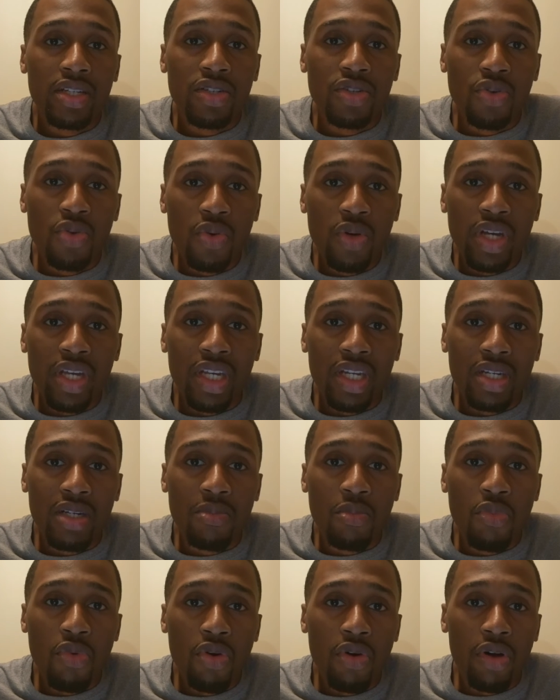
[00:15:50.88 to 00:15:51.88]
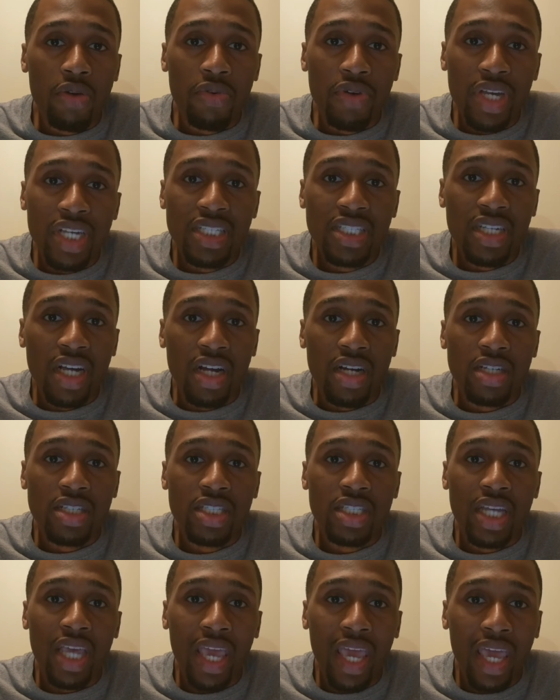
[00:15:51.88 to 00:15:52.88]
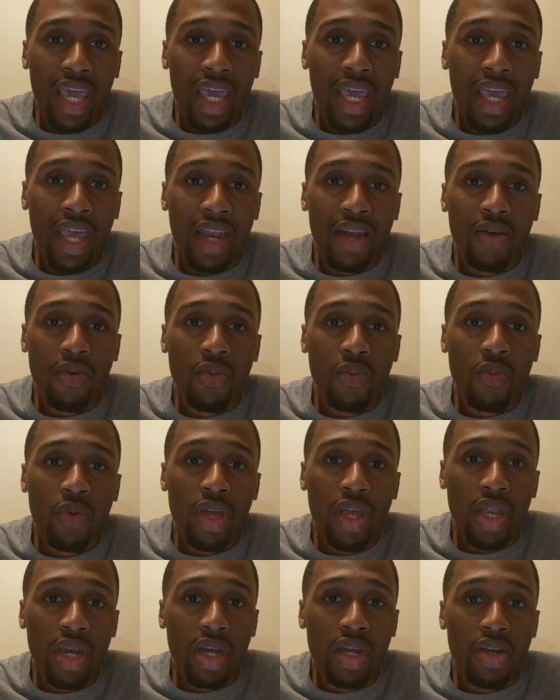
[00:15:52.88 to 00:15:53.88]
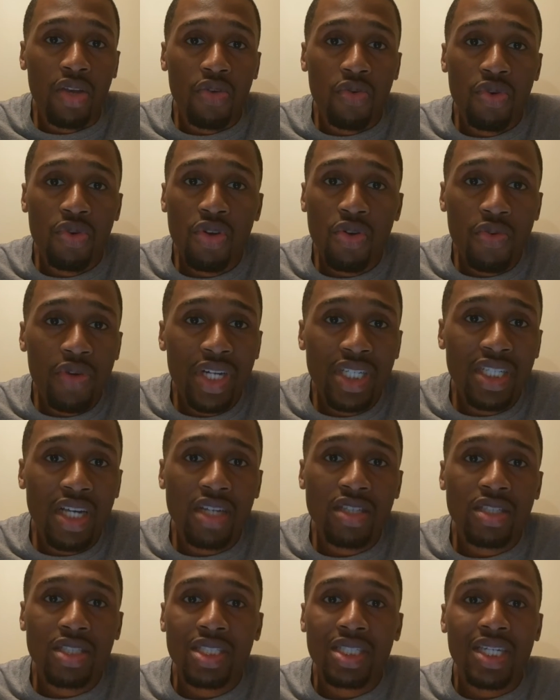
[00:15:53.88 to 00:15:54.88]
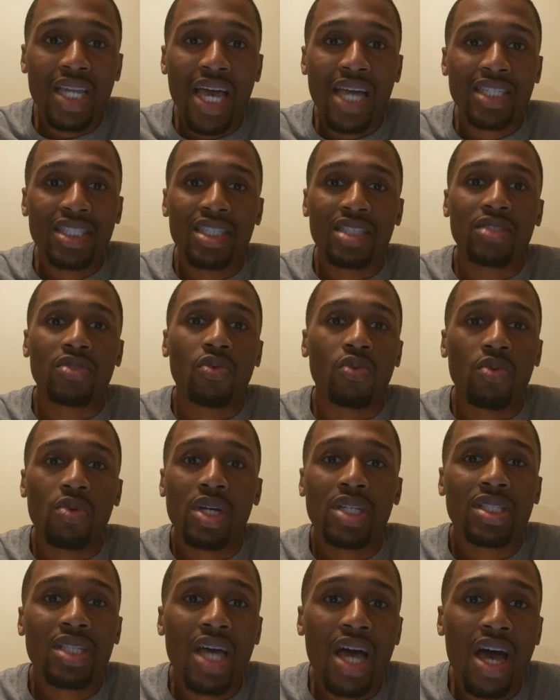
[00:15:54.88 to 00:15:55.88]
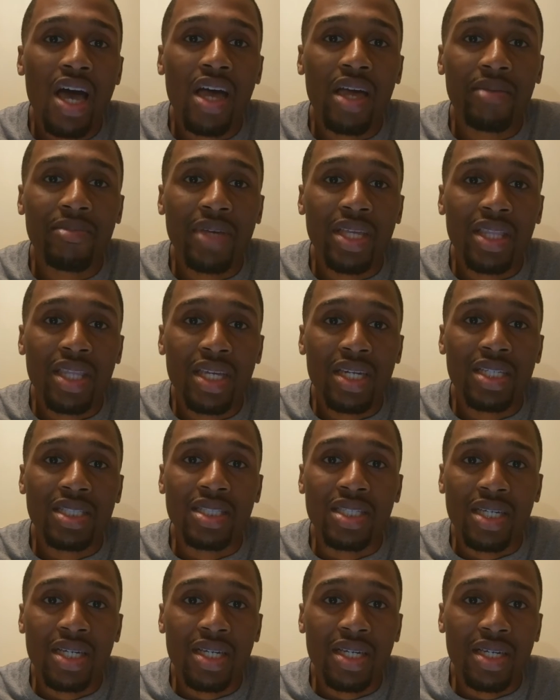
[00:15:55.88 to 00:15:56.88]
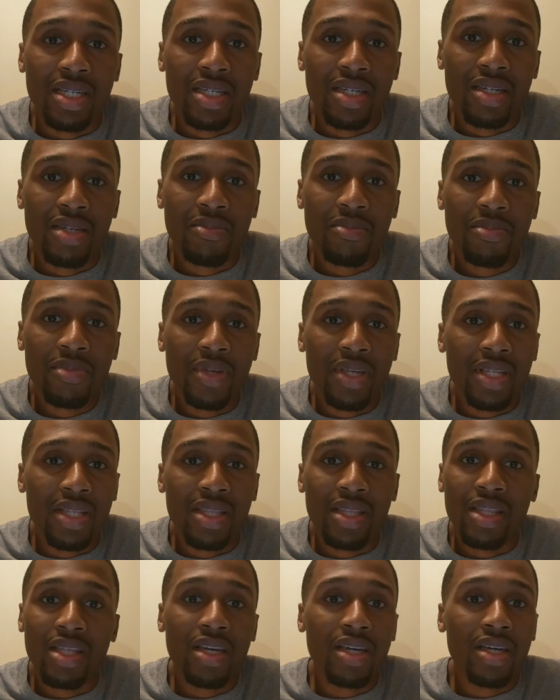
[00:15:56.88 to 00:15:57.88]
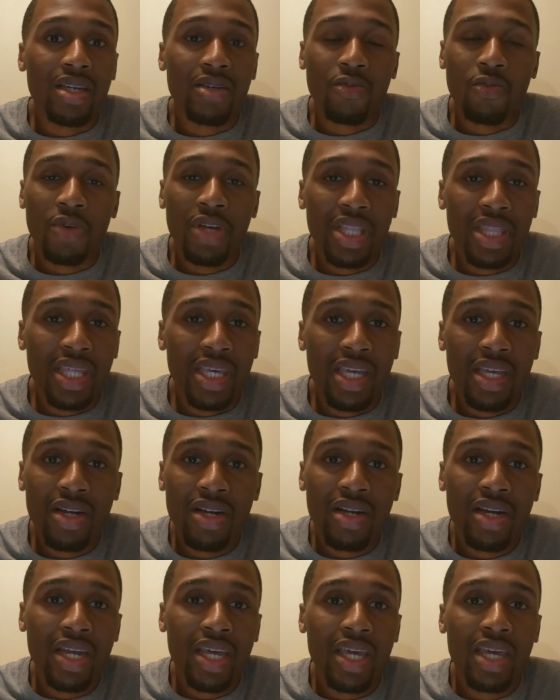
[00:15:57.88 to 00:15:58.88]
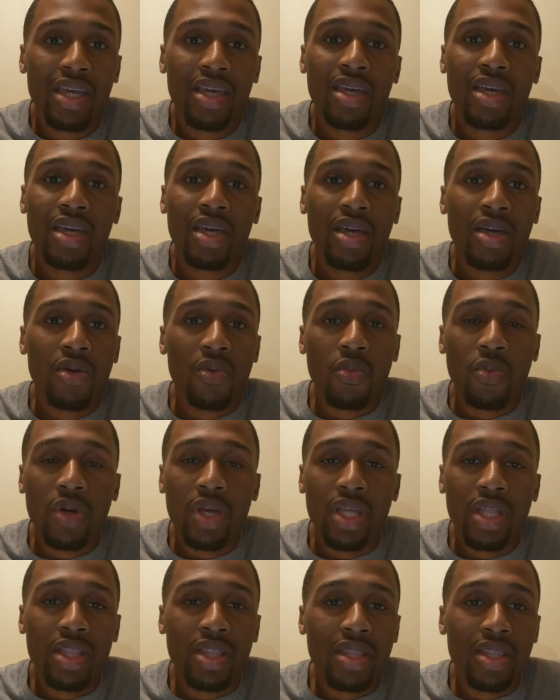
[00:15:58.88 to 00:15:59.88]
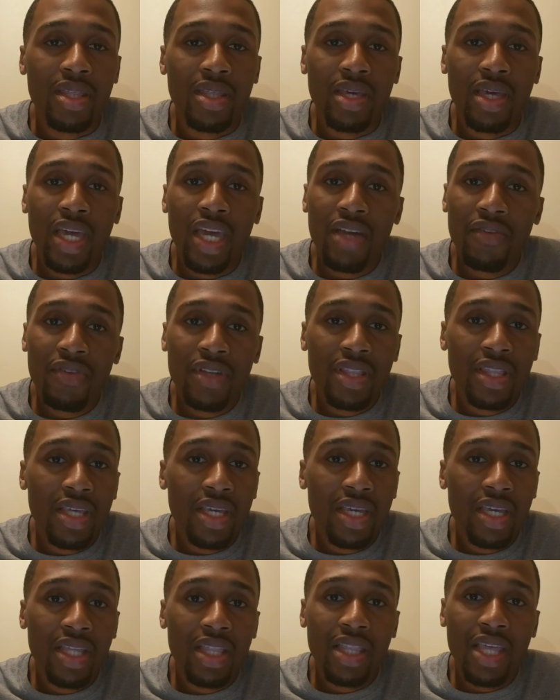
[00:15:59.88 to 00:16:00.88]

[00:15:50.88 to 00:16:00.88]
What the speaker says: doing more research. And when you do research, it's not just one time and then it's done. With internet, with everything